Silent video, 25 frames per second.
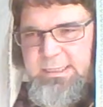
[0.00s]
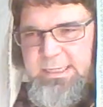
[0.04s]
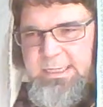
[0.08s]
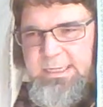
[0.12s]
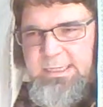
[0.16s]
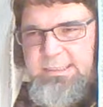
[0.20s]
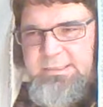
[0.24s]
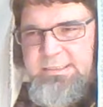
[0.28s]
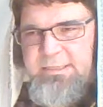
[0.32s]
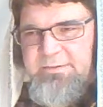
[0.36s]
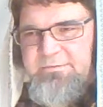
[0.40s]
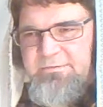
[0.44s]

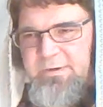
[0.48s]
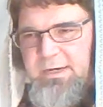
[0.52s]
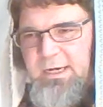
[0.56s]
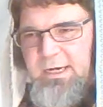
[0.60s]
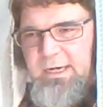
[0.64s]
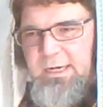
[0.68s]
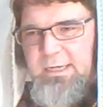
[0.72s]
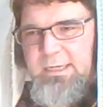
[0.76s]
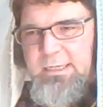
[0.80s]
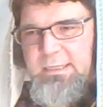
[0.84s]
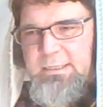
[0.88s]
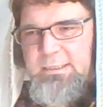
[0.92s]
He's the
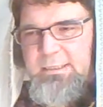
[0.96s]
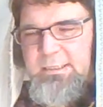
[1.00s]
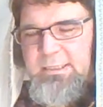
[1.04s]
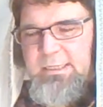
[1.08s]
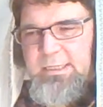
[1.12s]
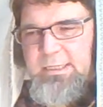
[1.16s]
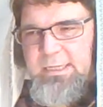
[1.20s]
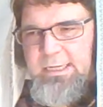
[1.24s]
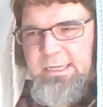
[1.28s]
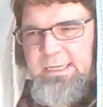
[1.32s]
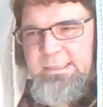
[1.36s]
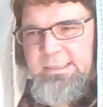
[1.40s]
Va,
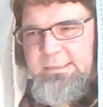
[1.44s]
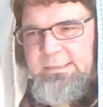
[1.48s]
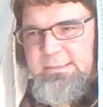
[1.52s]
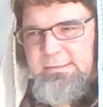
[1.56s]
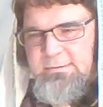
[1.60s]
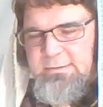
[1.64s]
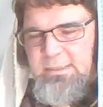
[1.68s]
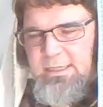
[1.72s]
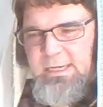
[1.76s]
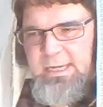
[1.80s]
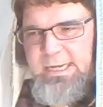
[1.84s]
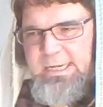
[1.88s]
He's
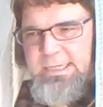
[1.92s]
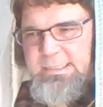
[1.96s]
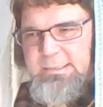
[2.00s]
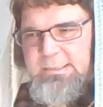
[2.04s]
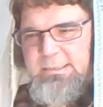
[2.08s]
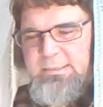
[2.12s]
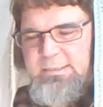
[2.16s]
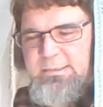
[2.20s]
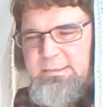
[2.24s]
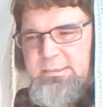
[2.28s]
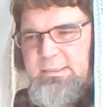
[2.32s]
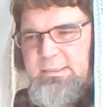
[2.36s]
the light.